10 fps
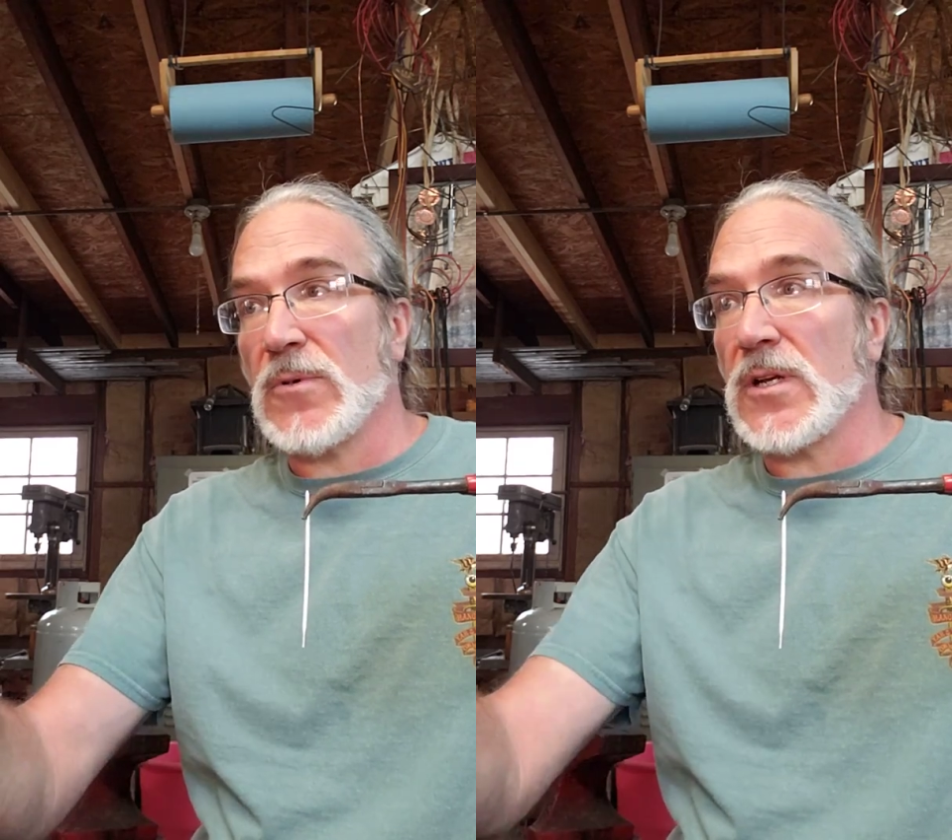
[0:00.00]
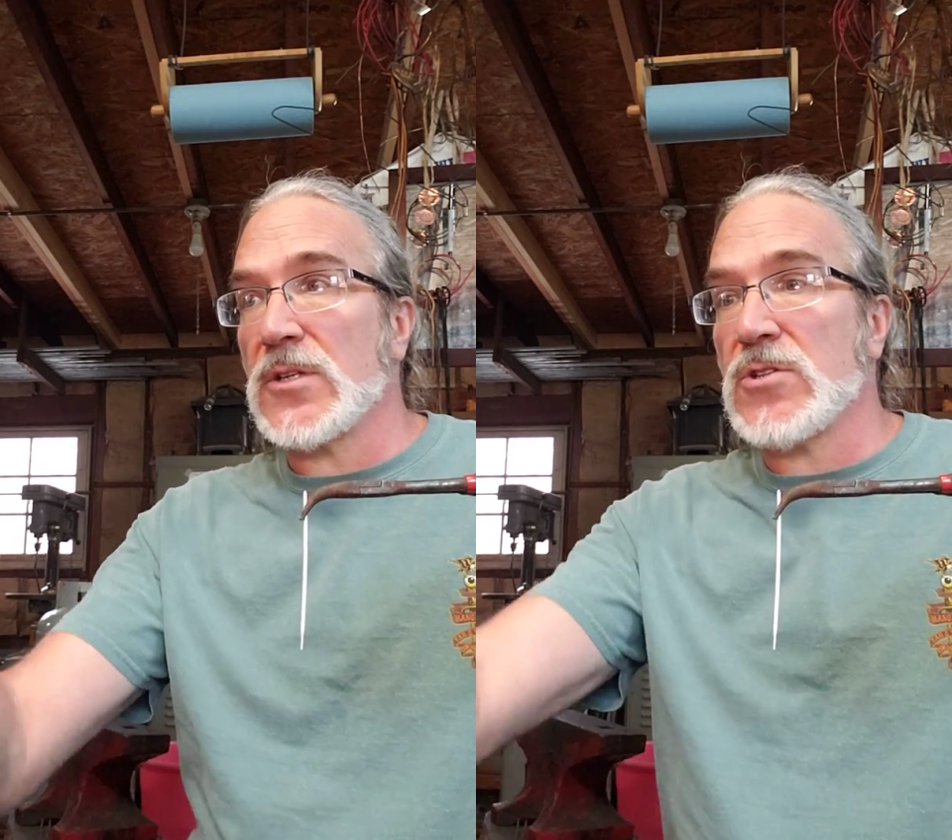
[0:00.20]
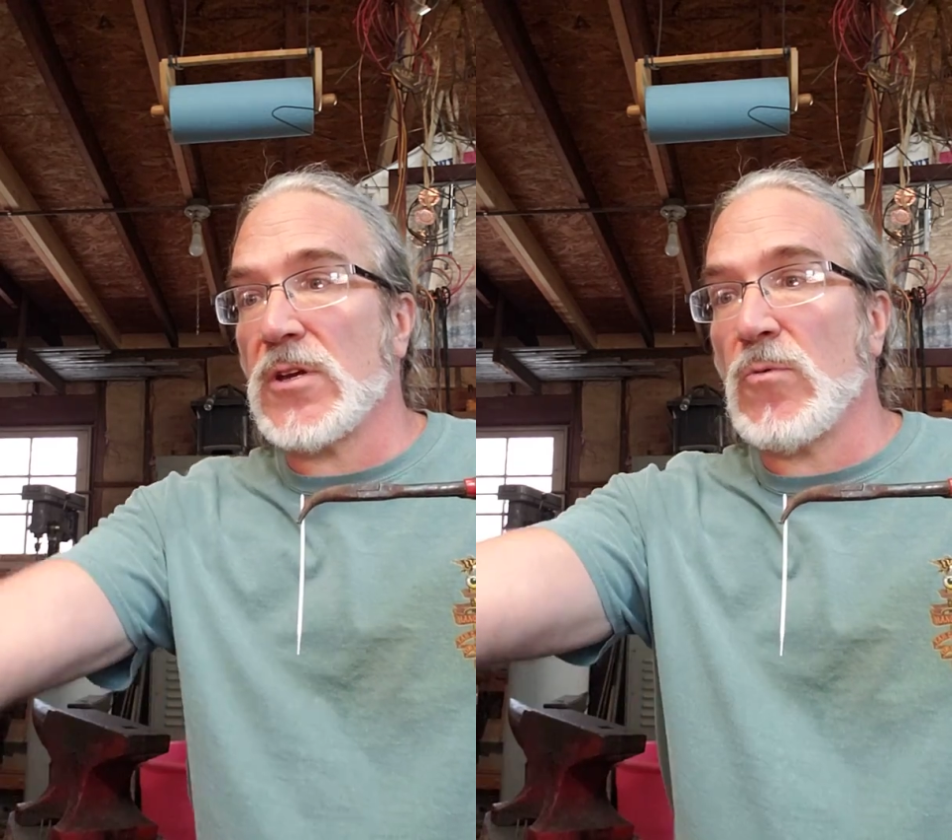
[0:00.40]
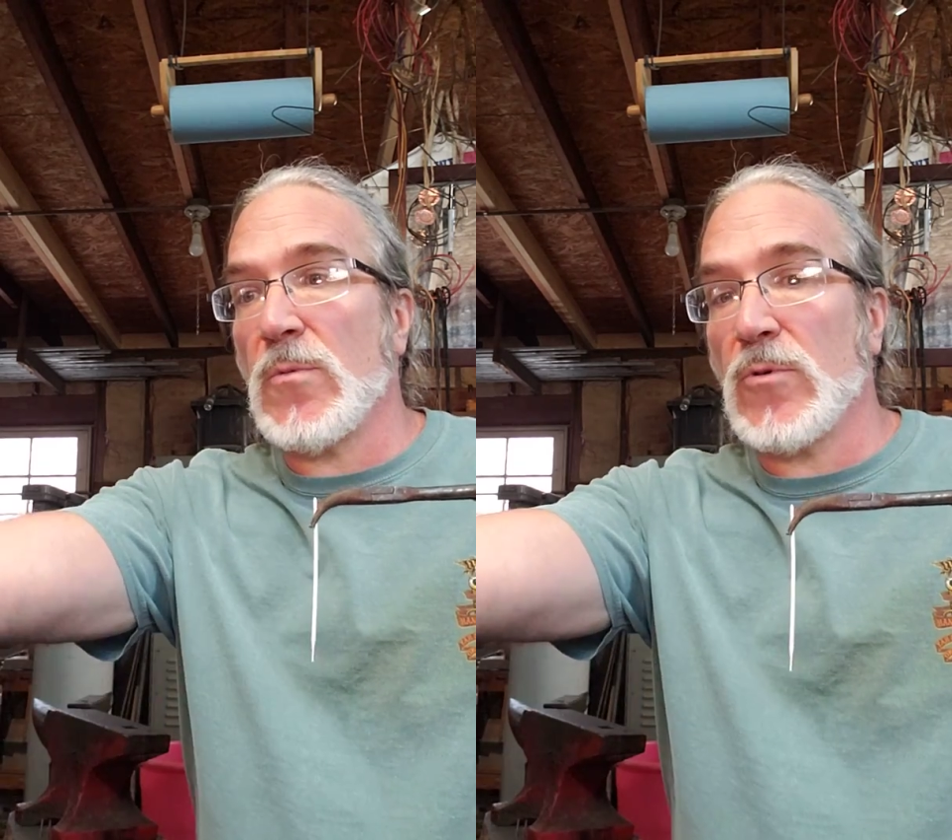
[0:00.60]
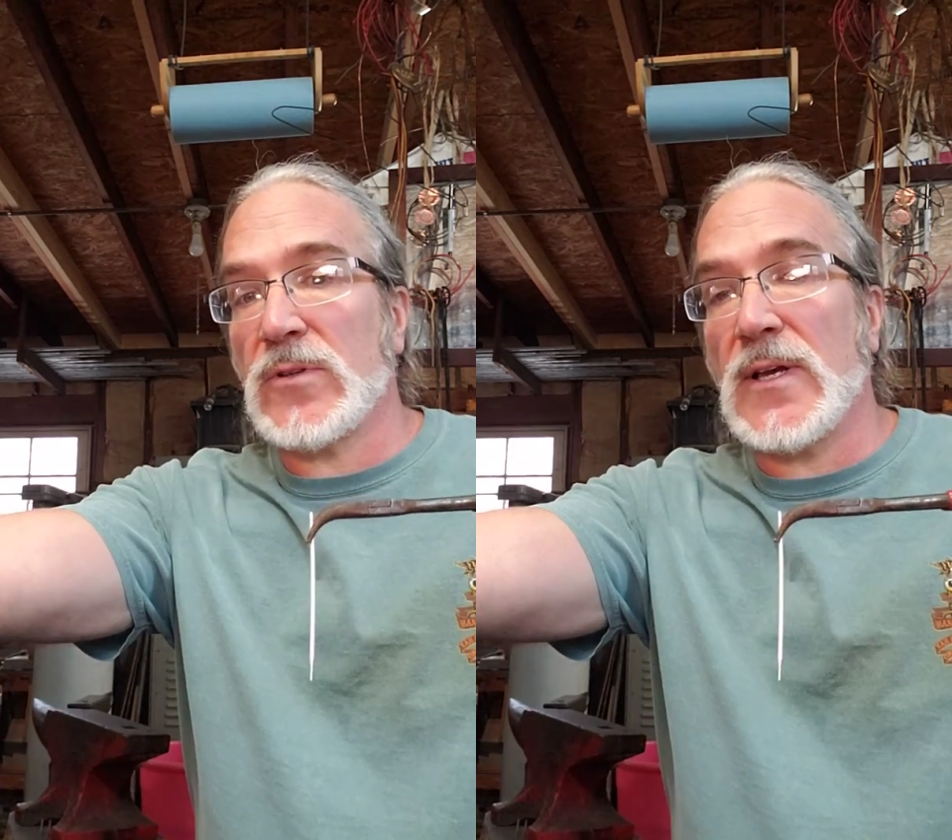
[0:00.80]
going to show you
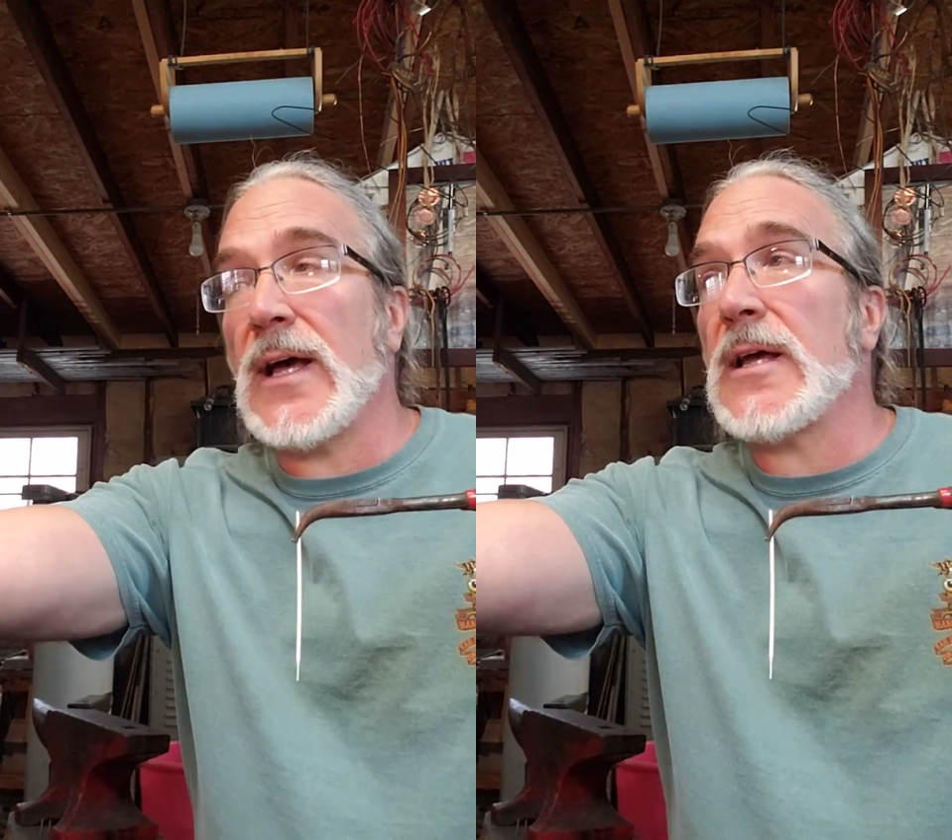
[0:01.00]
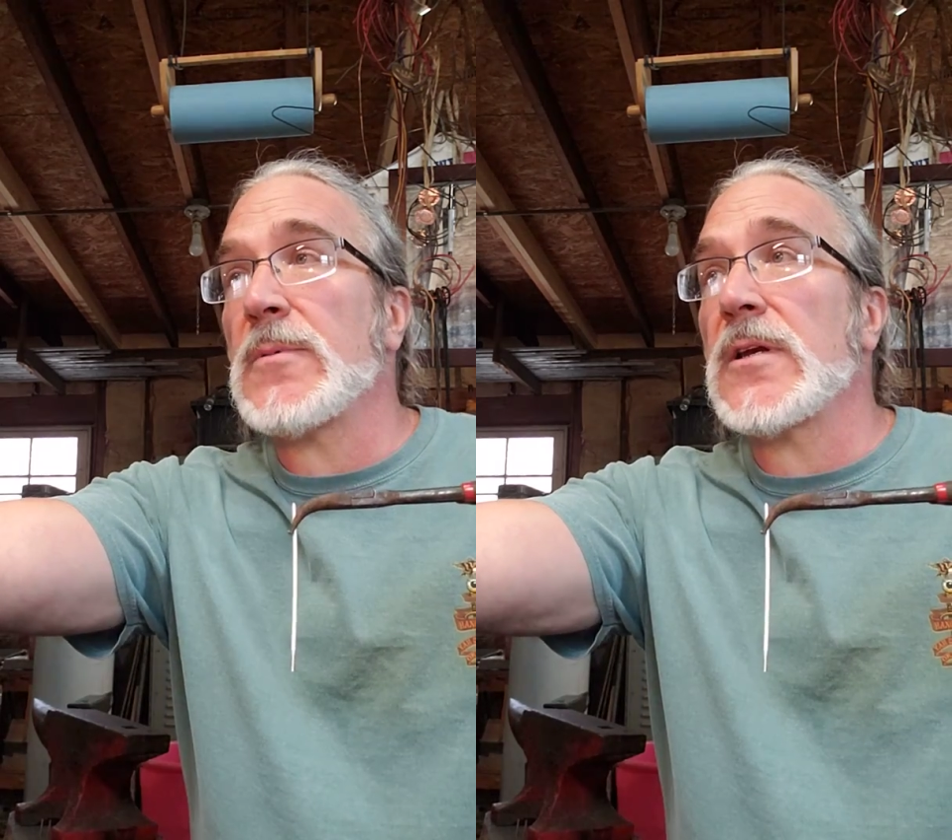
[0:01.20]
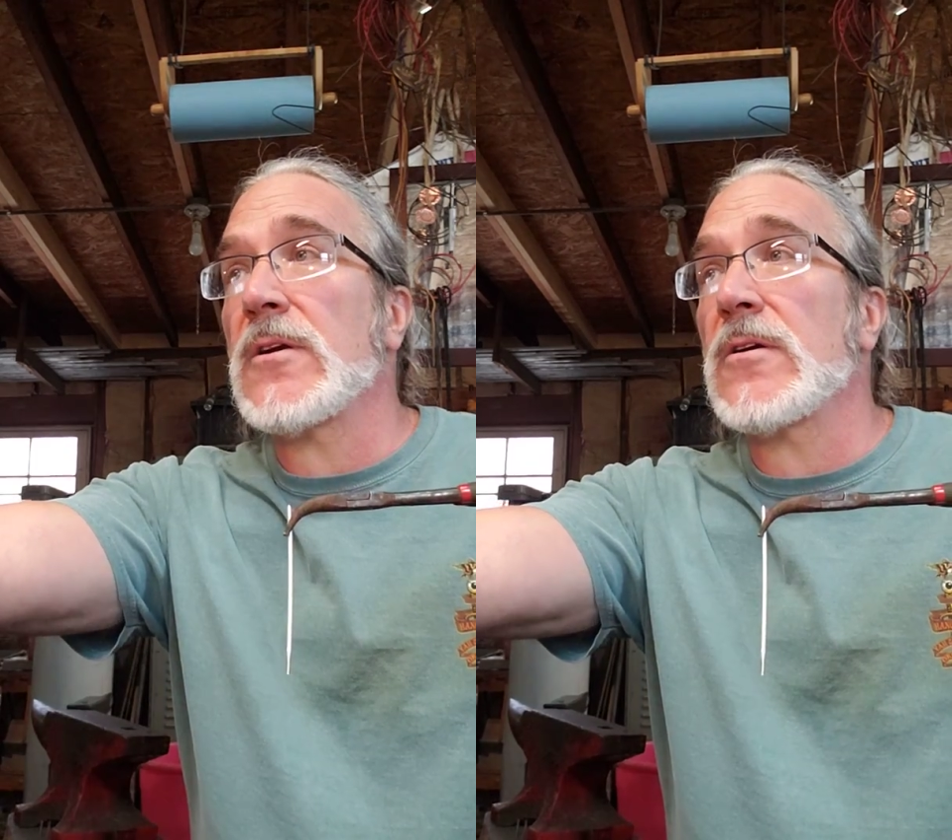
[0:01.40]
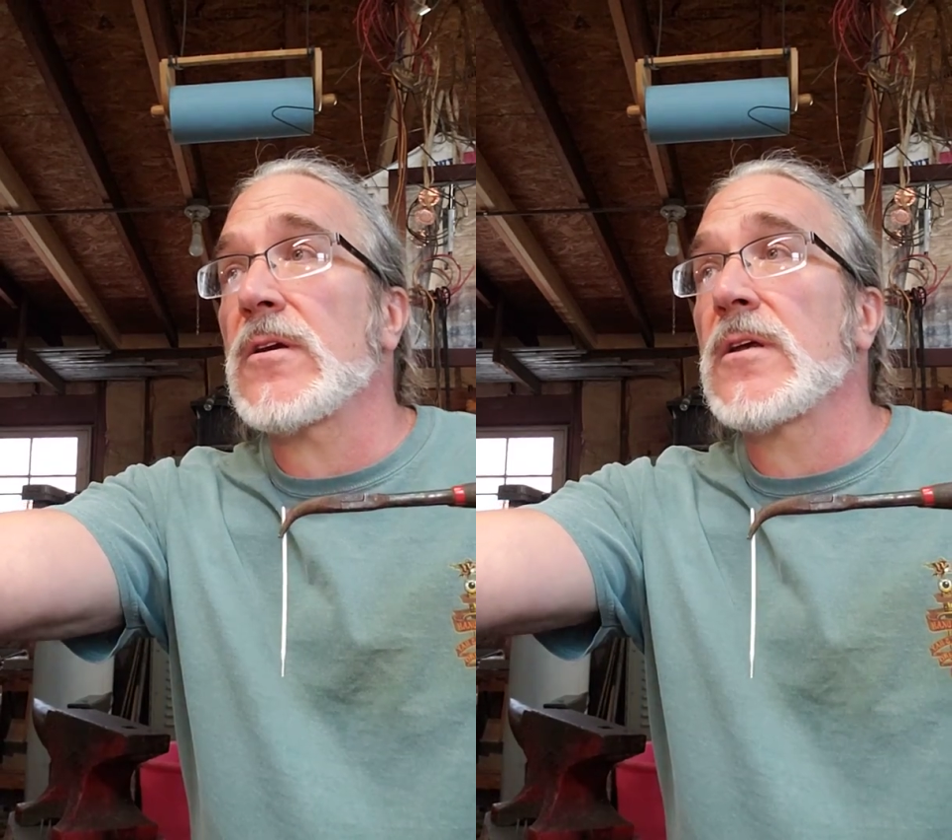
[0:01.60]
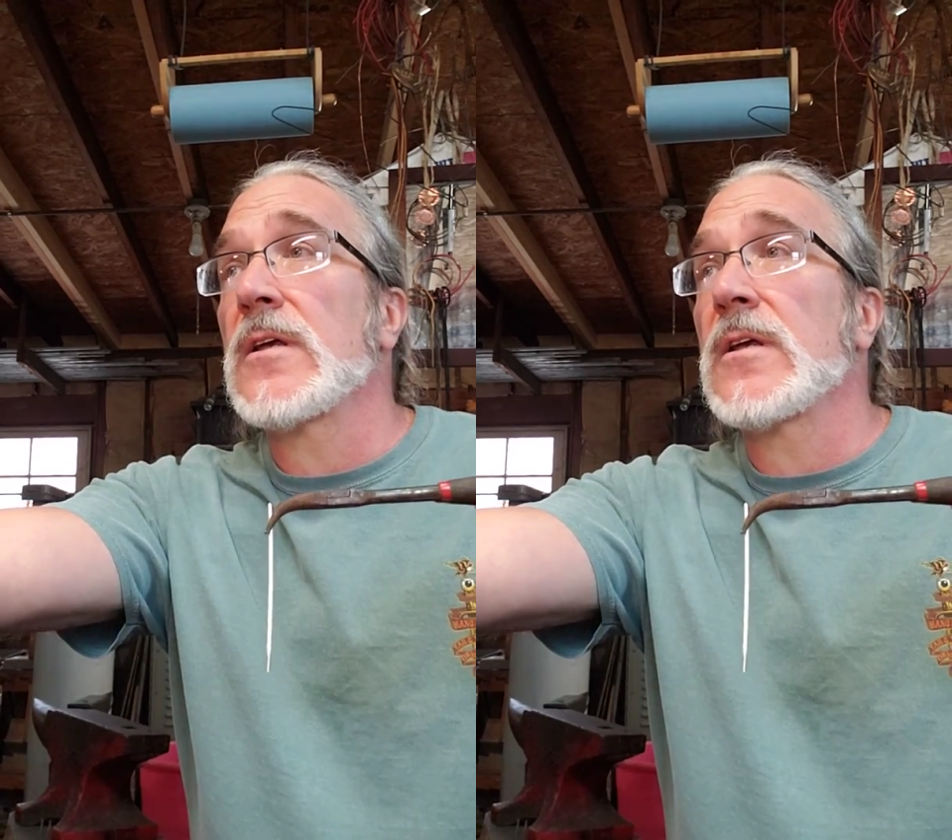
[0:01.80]
one more time here.